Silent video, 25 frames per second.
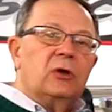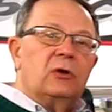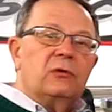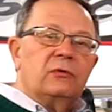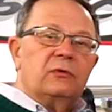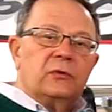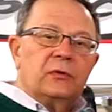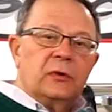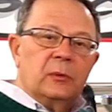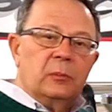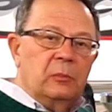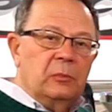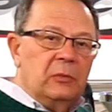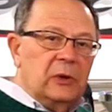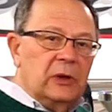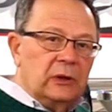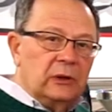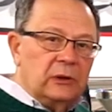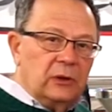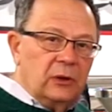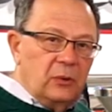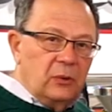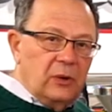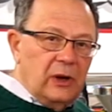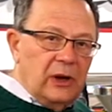
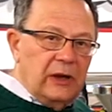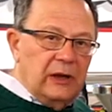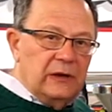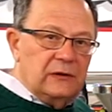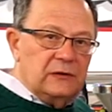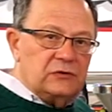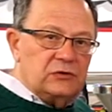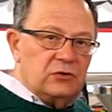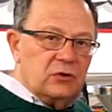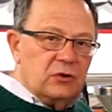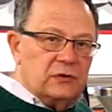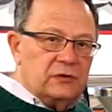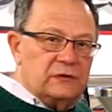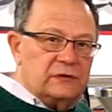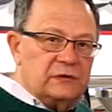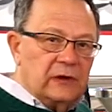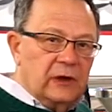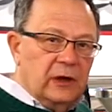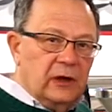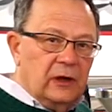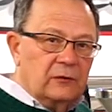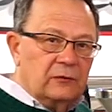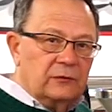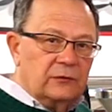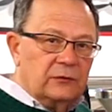Familiarize
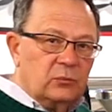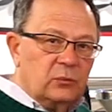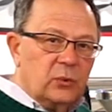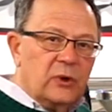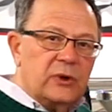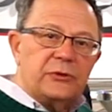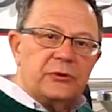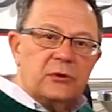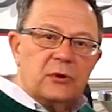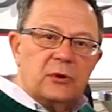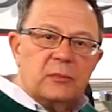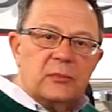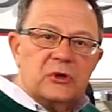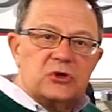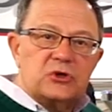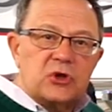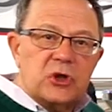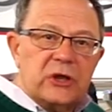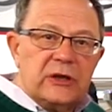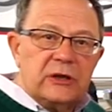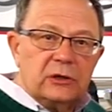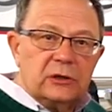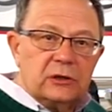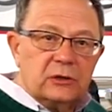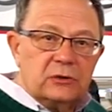yourself with your
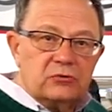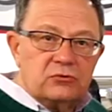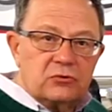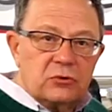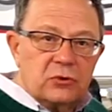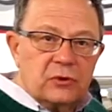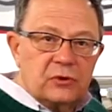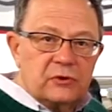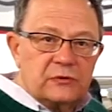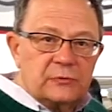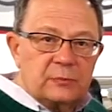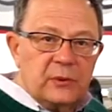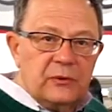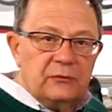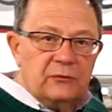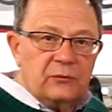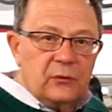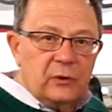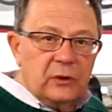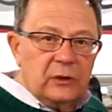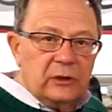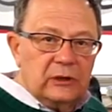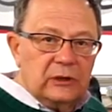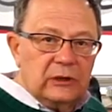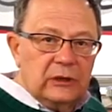machine controls
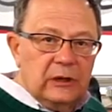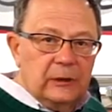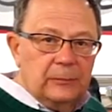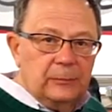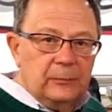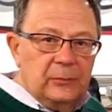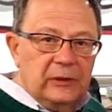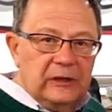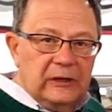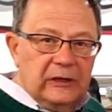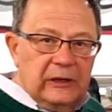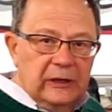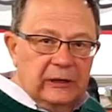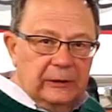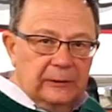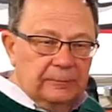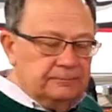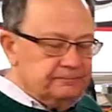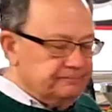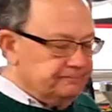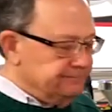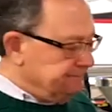before you begin.